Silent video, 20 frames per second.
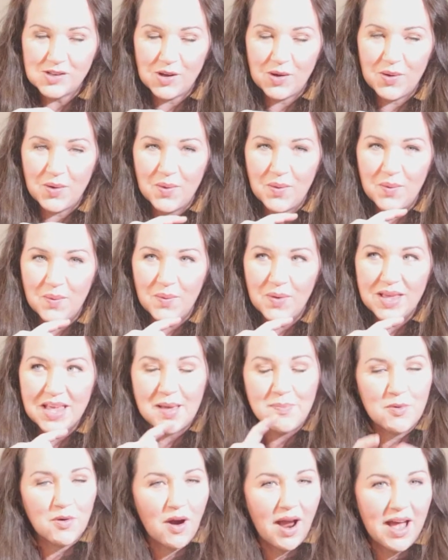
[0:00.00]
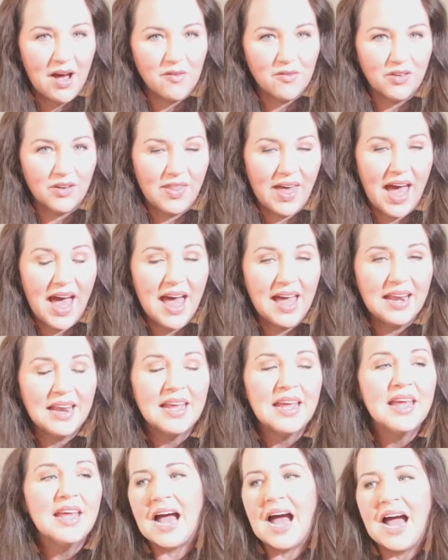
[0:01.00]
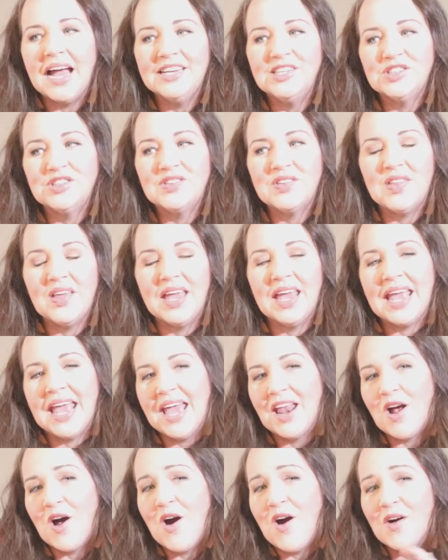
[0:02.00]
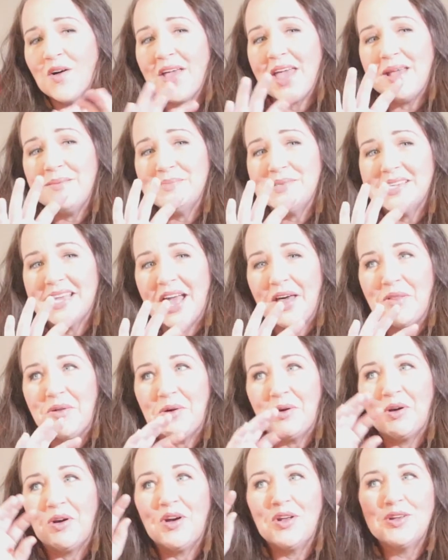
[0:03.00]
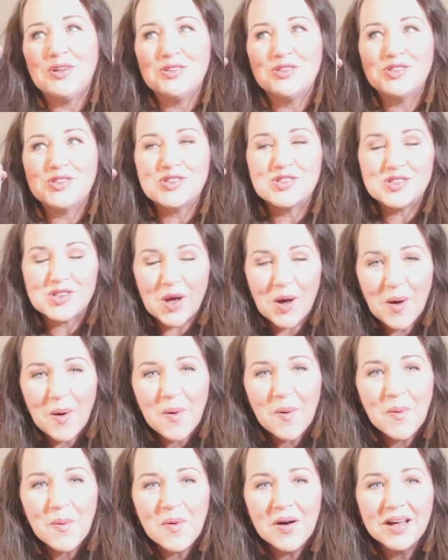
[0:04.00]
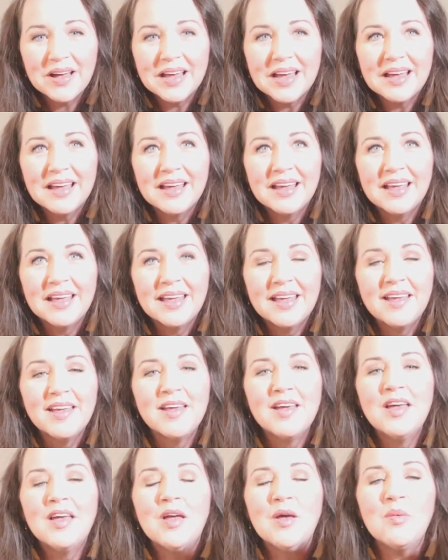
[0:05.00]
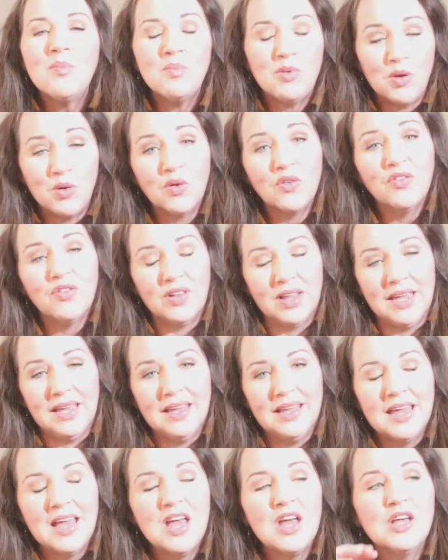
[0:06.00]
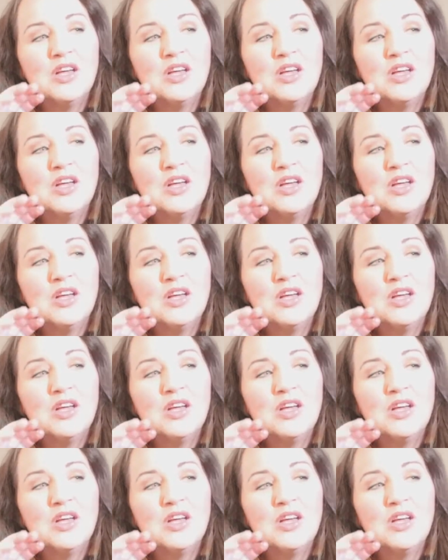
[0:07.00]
so keep your eye out for that. And I just think it all came together so beautifully.